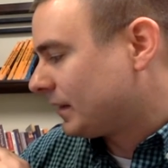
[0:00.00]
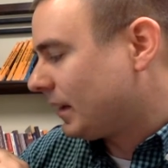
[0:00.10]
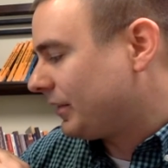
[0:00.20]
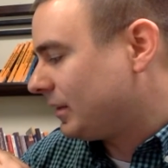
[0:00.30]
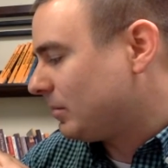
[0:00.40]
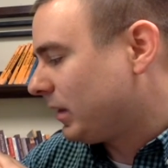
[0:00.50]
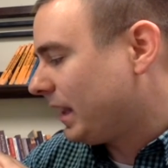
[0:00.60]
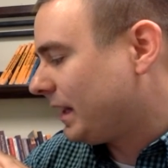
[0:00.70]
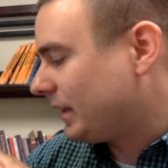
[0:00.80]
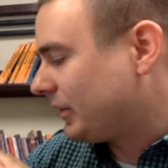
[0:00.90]
causing
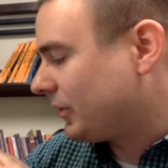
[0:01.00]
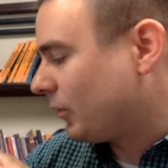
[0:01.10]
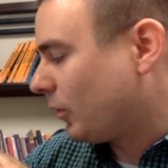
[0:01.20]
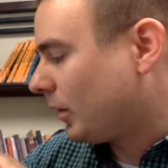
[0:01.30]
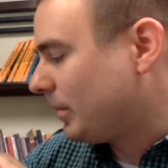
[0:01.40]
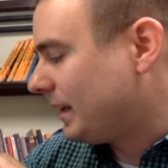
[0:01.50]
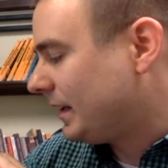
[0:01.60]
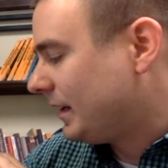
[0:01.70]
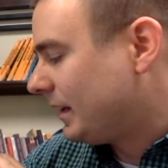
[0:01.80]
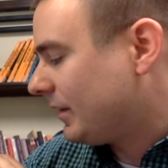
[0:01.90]
planets to
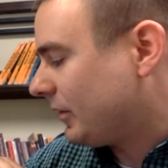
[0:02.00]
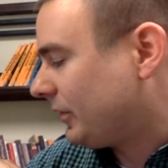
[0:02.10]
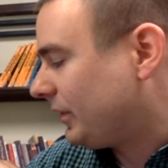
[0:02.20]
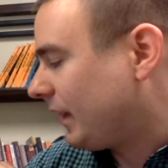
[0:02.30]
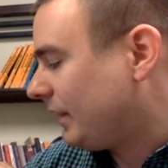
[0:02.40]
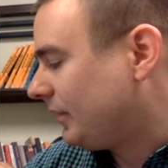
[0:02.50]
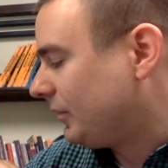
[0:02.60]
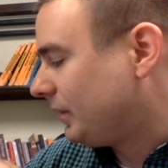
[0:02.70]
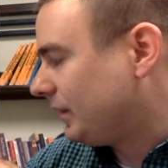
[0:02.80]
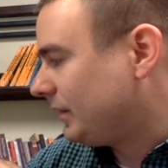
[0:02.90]
orbit their suns
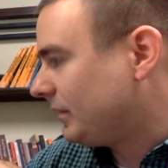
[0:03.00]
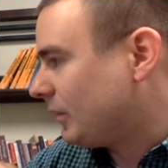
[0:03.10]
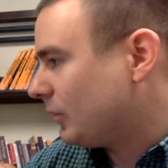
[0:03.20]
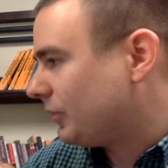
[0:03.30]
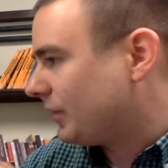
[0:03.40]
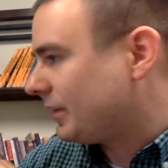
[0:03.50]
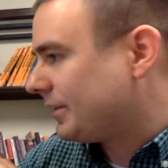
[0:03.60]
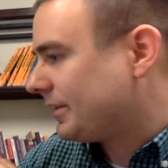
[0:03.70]
with devotion.